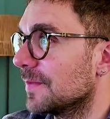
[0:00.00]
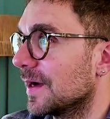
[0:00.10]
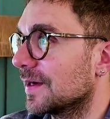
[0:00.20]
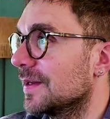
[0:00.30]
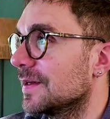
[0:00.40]

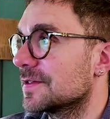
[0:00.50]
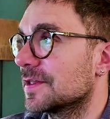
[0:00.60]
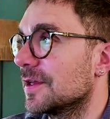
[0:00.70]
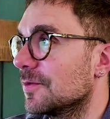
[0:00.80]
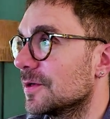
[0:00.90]
backlinks,
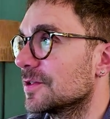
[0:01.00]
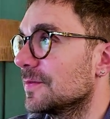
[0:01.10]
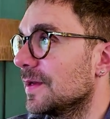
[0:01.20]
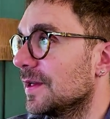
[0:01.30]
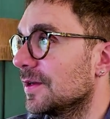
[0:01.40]
keyword
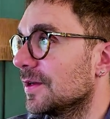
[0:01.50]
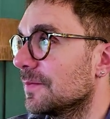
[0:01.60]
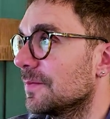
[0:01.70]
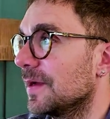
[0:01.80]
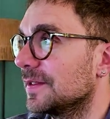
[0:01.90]
domain,
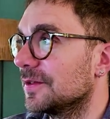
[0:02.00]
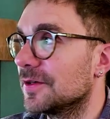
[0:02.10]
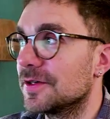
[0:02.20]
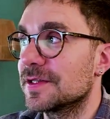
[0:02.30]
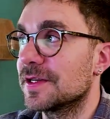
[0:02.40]

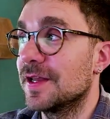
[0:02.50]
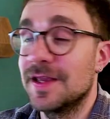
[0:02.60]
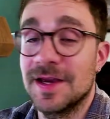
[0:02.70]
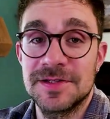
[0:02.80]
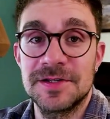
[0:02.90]
competitors, and
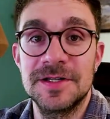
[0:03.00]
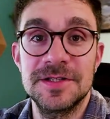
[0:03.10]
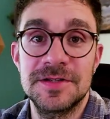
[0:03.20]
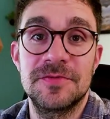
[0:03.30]
AI search.